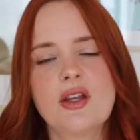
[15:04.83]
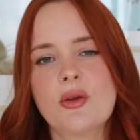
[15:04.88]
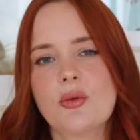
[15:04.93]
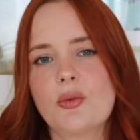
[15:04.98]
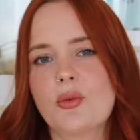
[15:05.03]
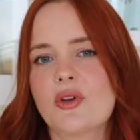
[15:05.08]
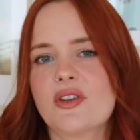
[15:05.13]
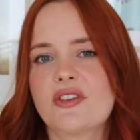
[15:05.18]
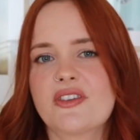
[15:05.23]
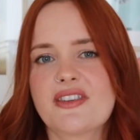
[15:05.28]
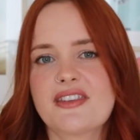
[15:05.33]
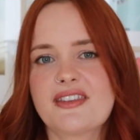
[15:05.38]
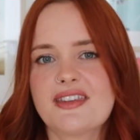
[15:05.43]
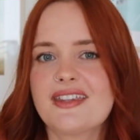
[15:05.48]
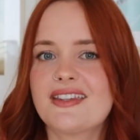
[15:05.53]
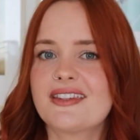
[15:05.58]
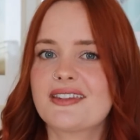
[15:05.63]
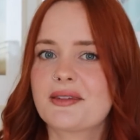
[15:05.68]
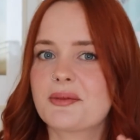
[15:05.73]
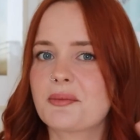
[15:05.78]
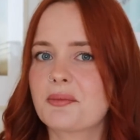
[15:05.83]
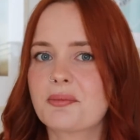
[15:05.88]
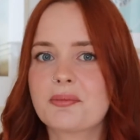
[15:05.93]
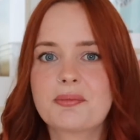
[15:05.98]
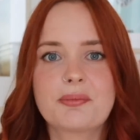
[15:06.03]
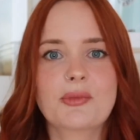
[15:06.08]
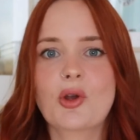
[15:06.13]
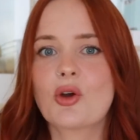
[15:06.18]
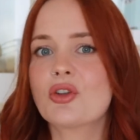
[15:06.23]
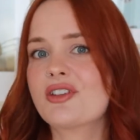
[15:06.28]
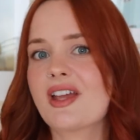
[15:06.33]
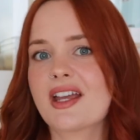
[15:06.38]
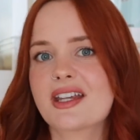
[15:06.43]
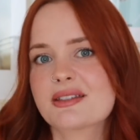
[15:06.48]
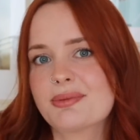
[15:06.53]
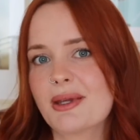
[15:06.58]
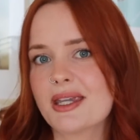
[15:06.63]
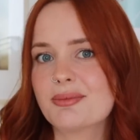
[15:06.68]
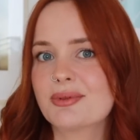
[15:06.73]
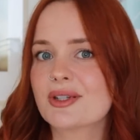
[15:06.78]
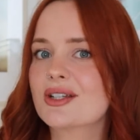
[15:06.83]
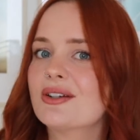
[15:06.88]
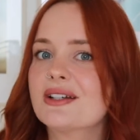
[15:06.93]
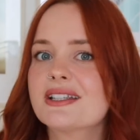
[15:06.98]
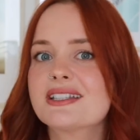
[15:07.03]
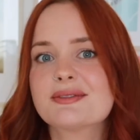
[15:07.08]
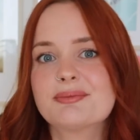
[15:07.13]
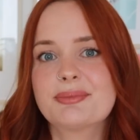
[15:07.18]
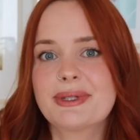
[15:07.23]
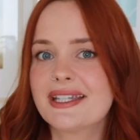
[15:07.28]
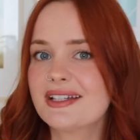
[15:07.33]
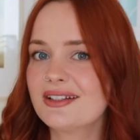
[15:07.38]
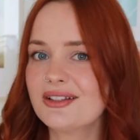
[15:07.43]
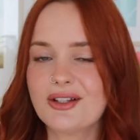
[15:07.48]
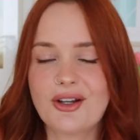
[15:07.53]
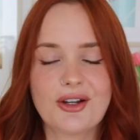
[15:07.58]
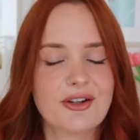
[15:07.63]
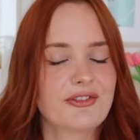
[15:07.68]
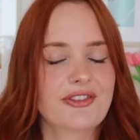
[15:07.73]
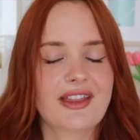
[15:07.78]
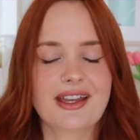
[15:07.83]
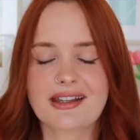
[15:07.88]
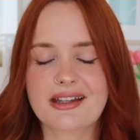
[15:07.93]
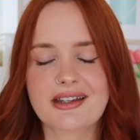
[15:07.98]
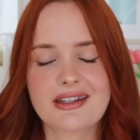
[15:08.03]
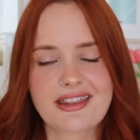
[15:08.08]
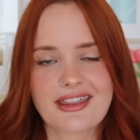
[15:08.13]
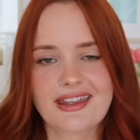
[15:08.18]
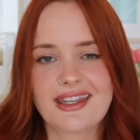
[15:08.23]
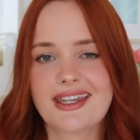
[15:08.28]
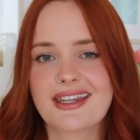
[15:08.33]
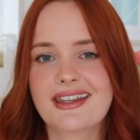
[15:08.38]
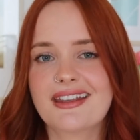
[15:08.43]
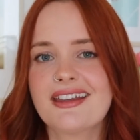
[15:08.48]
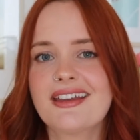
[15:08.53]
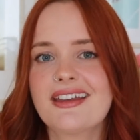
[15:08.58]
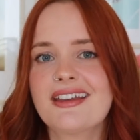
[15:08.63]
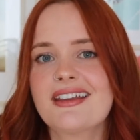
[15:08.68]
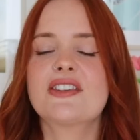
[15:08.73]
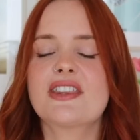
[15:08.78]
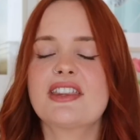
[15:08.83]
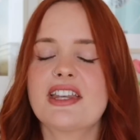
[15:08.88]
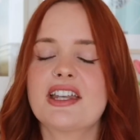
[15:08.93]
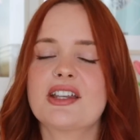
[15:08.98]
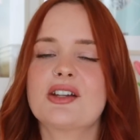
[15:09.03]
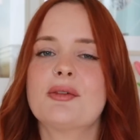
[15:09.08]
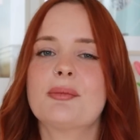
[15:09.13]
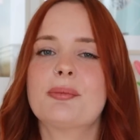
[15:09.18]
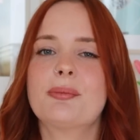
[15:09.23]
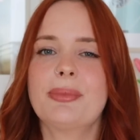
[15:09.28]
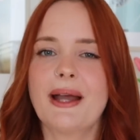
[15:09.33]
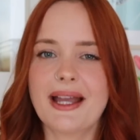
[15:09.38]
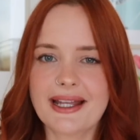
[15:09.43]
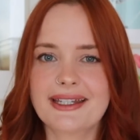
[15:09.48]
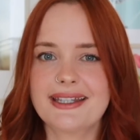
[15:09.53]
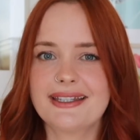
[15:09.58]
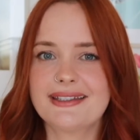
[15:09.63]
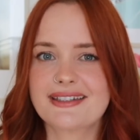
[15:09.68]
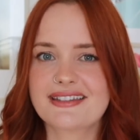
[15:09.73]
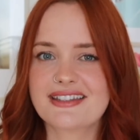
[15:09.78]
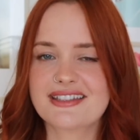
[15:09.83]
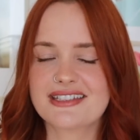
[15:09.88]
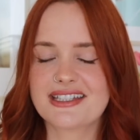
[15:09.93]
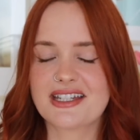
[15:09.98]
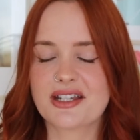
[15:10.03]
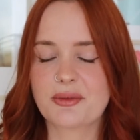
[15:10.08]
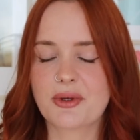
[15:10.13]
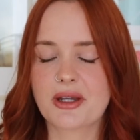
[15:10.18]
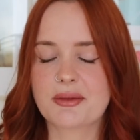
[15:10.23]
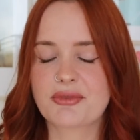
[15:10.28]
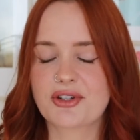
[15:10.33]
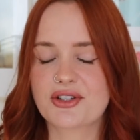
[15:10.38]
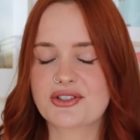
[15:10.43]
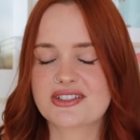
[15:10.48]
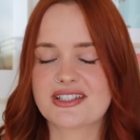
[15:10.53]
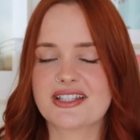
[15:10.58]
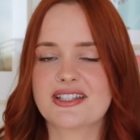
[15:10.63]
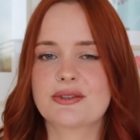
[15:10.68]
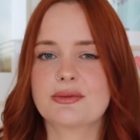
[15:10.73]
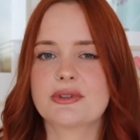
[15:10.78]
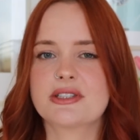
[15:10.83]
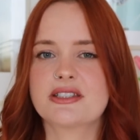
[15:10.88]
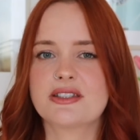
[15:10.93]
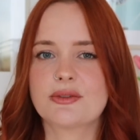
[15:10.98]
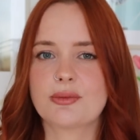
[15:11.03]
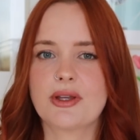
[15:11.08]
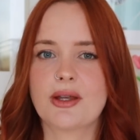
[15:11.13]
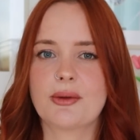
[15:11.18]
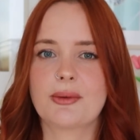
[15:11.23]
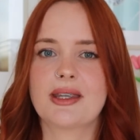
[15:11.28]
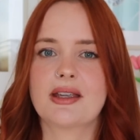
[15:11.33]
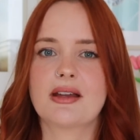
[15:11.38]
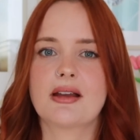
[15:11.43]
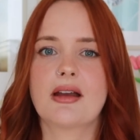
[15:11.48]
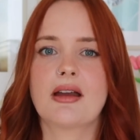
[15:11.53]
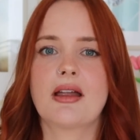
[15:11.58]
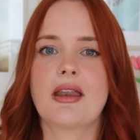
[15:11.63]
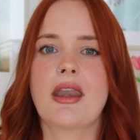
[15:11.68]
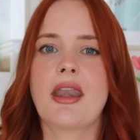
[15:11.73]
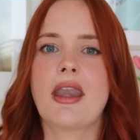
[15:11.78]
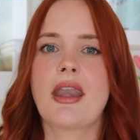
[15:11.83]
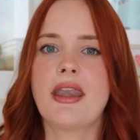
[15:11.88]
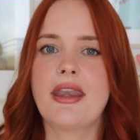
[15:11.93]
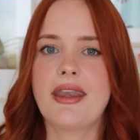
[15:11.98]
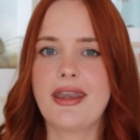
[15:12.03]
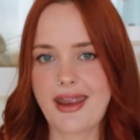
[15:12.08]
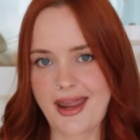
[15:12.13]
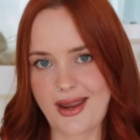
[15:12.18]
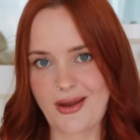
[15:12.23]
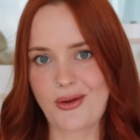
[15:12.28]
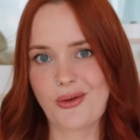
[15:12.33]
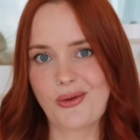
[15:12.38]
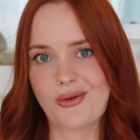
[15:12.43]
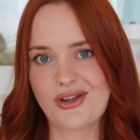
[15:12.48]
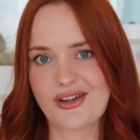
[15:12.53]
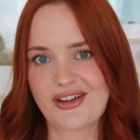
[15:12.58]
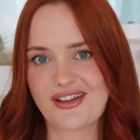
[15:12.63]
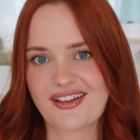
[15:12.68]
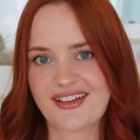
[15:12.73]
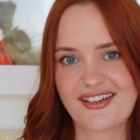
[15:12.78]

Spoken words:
Was this contact paper going to peel off? That kind of thing. So then I got back into the DIY process, which is where we are now.